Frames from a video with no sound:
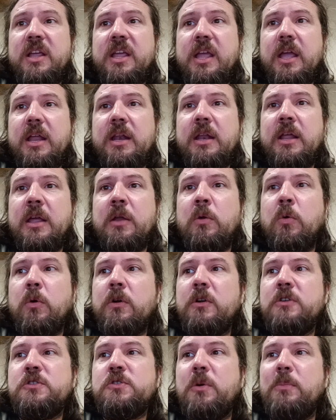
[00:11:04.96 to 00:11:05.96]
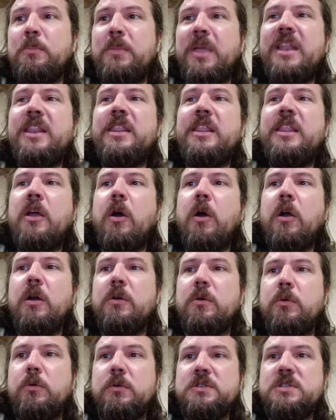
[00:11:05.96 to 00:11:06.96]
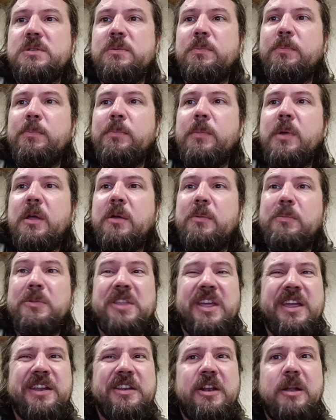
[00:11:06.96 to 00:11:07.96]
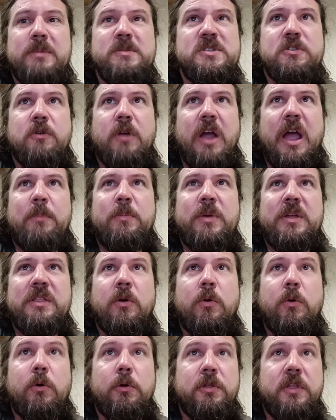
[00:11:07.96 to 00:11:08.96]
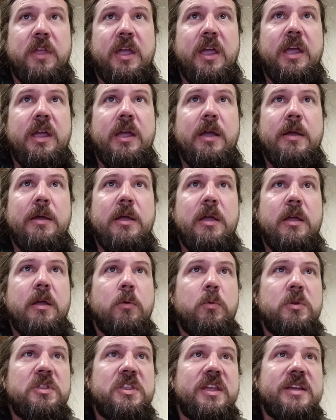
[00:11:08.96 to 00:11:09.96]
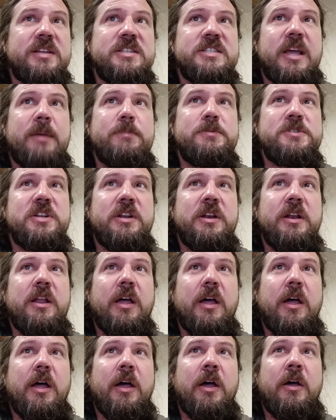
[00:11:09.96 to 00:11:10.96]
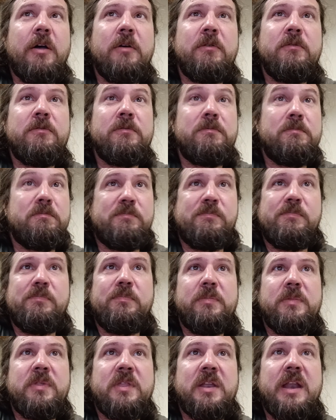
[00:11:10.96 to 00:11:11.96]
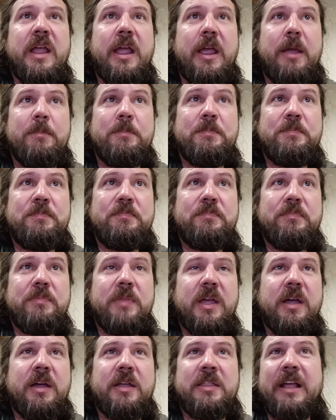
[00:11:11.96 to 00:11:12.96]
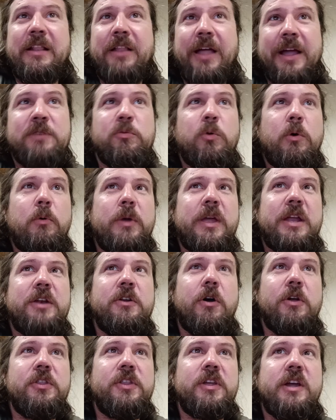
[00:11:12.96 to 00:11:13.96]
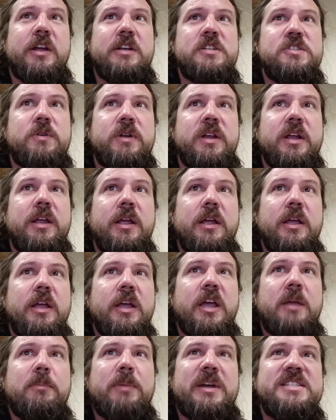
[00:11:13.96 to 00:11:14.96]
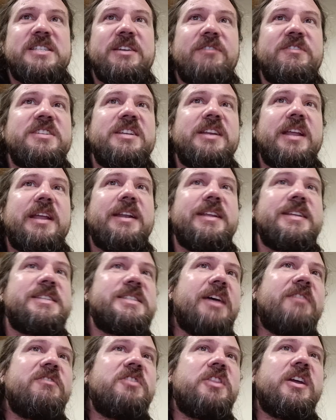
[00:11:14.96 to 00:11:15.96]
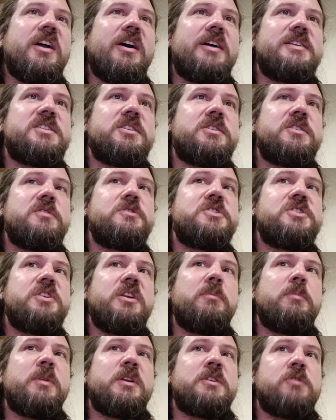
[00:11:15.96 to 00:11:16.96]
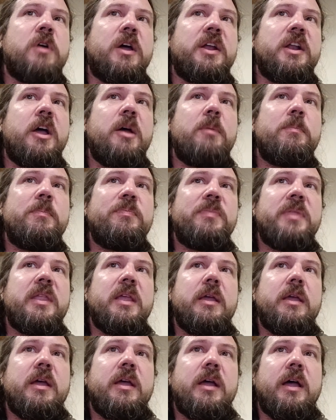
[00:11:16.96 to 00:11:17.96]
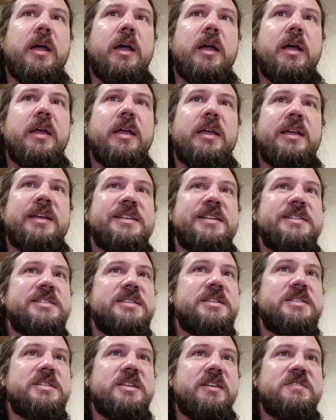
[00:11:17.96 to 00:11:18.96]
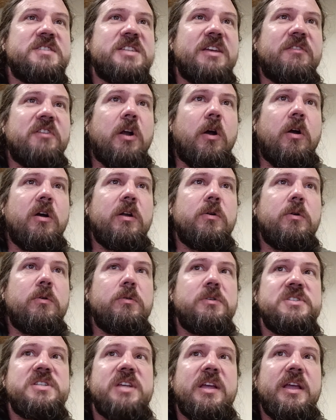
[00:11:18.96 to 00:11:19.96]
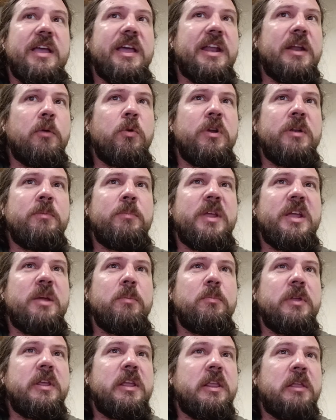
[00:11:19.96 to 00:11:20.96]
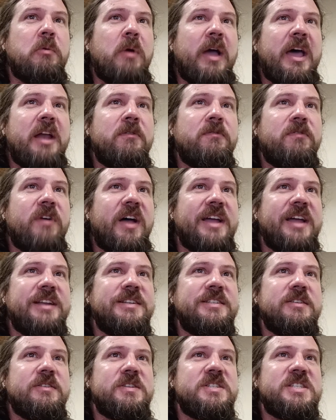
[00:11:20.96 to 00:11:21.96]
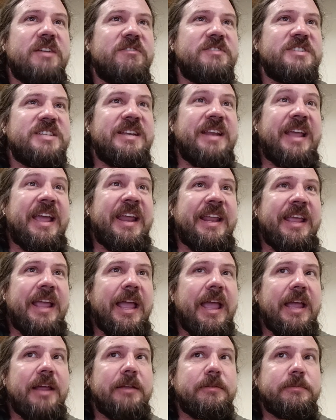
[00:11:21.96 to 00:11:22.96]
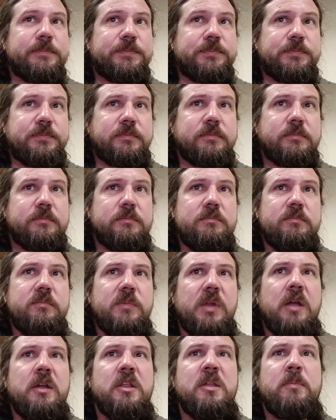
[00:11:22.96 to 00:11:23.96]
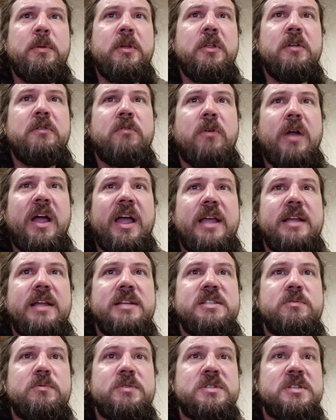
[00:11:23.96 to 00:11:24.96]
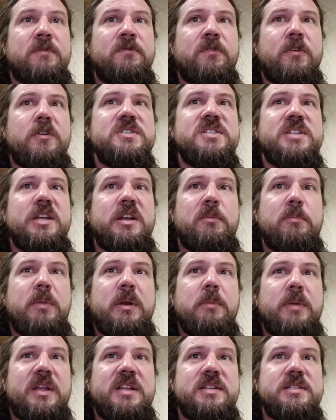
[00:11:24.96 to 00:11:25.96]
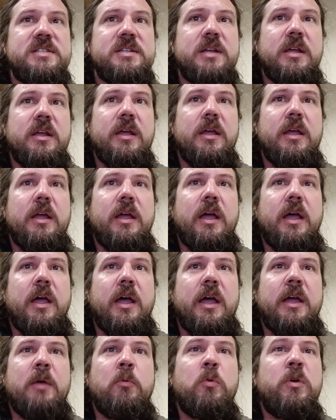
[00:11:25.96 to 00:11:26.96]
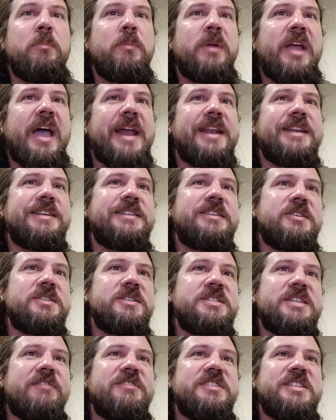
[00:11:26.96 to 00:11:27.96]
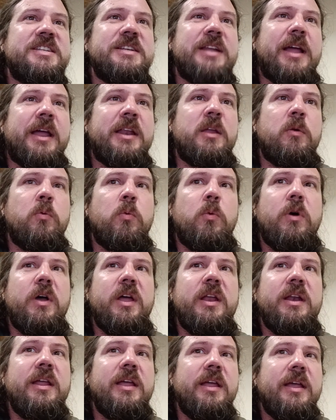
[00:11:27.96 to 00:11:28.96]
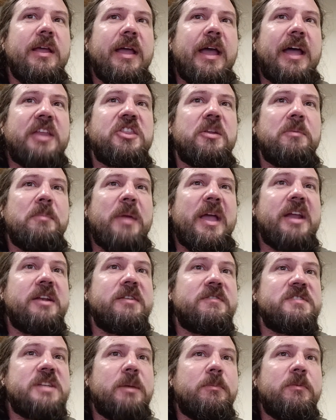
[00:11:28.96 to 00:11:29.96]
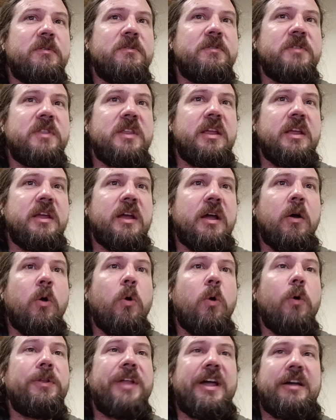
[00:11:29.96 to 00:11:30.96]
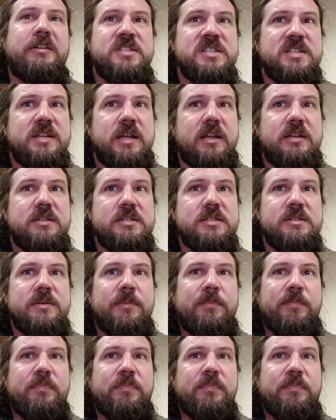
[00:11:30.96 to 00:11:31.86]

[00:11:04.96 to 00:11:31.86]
again in order to amend the Articles, but they ended up scrapping the whole thing with the exception of the name. They liked what we had called the country. And by 1787, the Constitution had been drawn up. It consisted of 7 articles, and it wouldn't be completely ratified until 1788. Now, the Bill of Rights was the first 10 amendments. It wouldn't be added until 1791 at the demand of some of the holdout states.